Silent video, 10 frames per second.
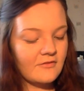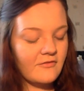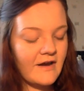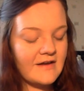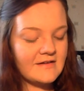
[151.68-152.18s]

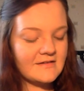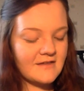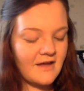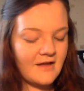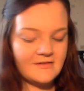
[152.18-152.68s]
Radiant
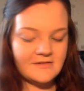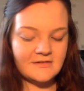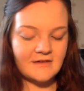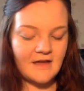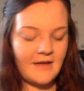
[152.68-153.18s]

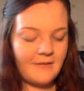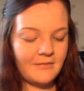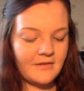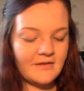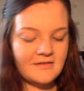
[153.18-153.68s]
Touch
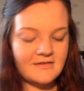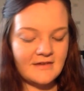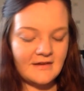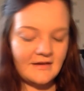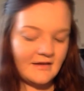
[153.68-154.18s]

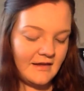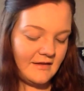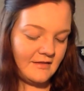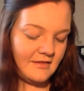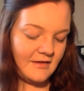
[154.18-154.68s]
concealer
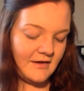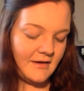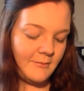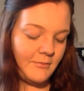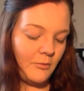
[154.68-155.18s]
in
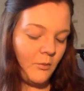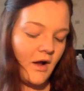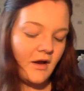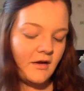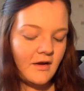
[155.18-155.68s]
number
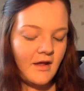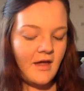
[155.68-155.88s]
1.